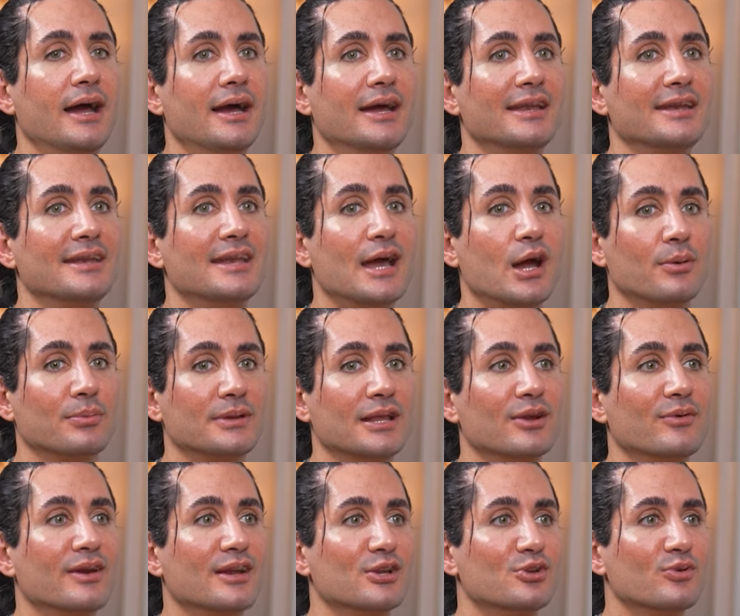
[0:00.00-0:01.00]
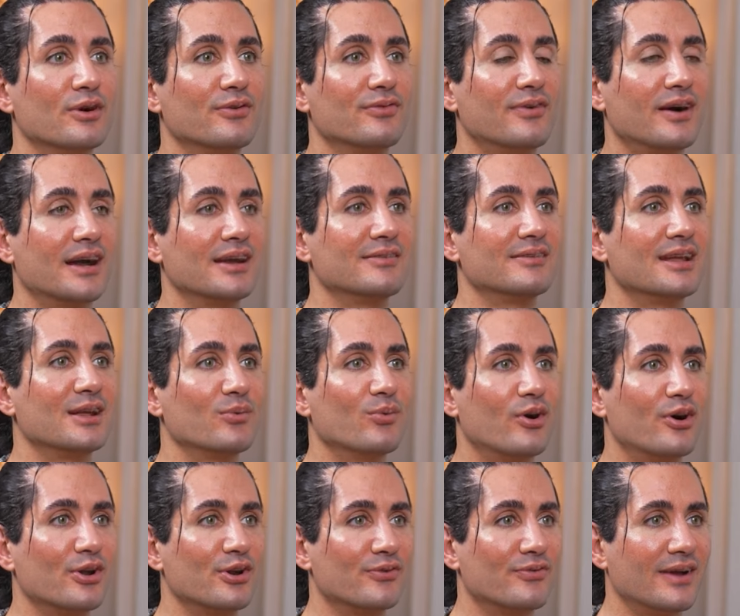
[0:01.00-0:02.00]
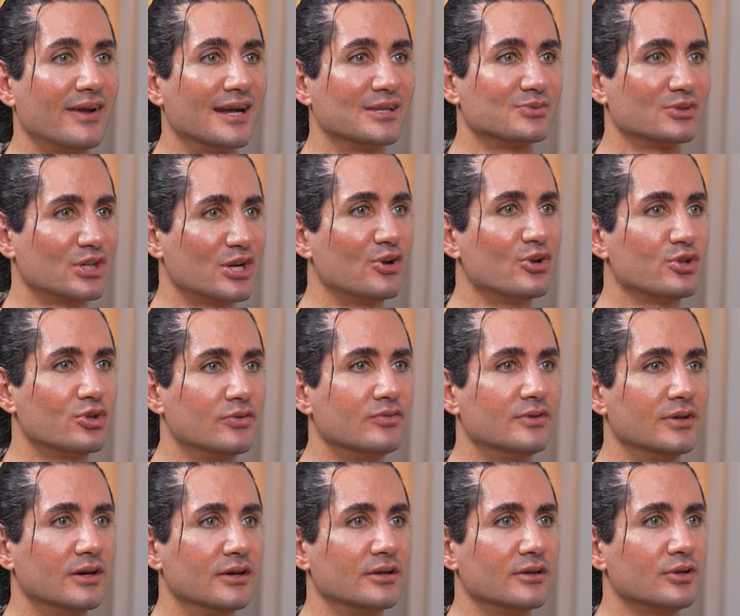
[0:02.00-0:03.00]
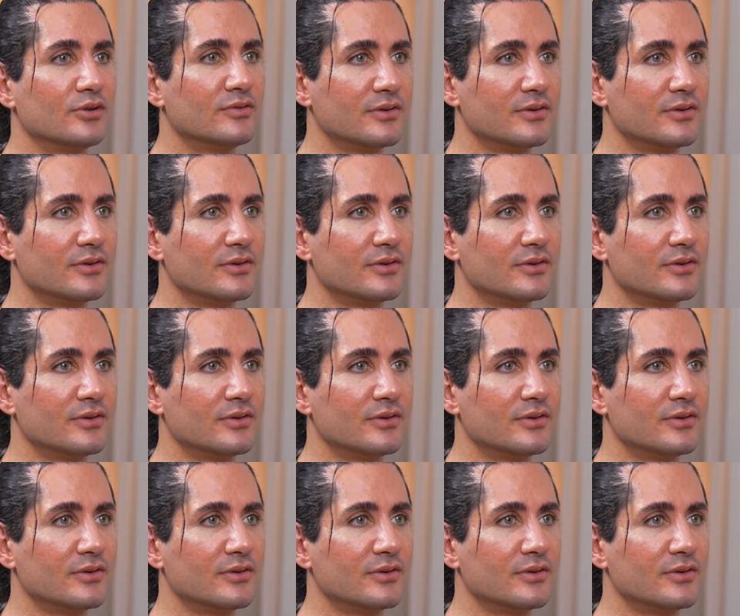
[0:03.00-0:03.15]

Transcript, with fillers: And now I'm getting ready to do a five-day water fast, which I know you've done.